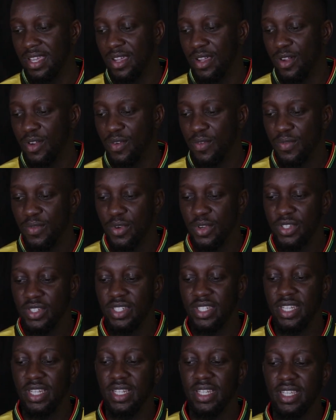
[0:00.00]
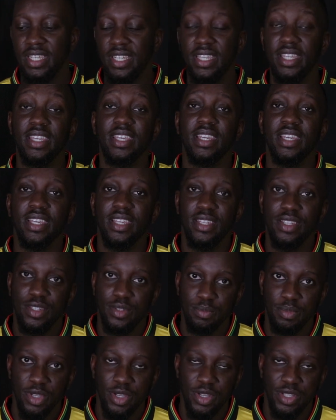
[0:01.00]
unfortunately,
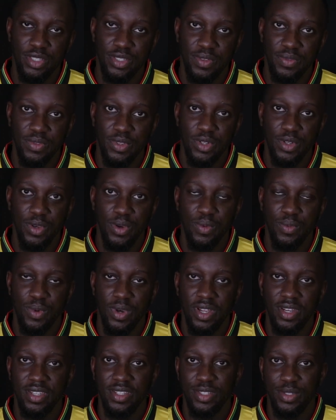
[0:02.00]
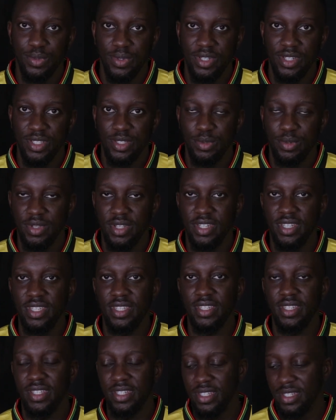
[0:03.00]
because of in 2020,
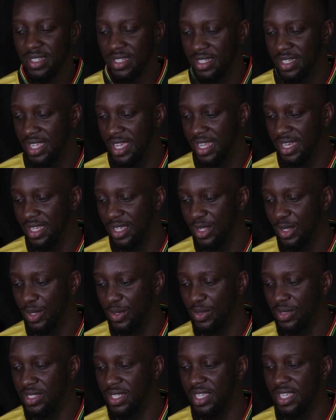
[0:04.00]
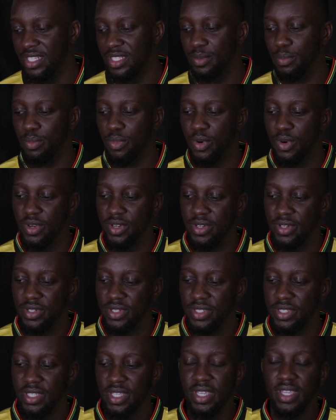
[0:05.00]
Ghana closed its
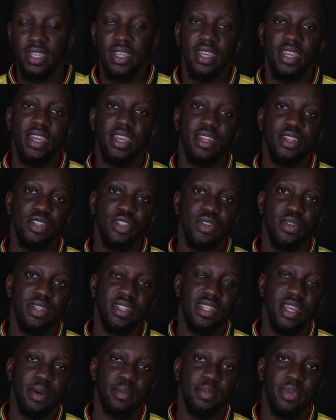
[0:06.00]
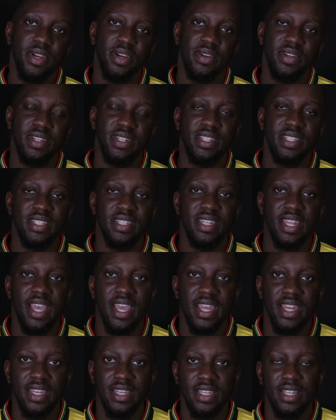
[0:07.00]
borders. And during that period, his
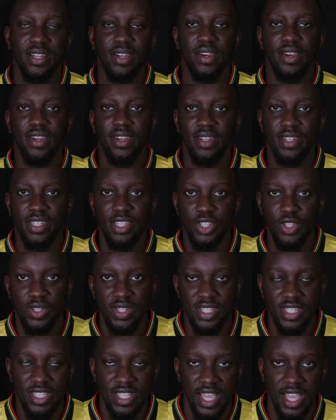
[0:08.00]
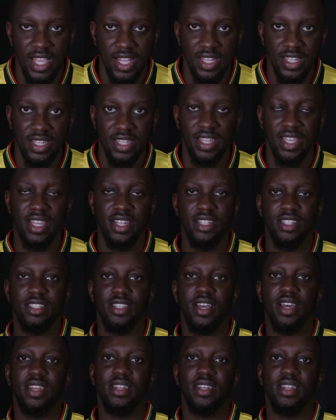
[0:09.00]
dad learned unicycling and taught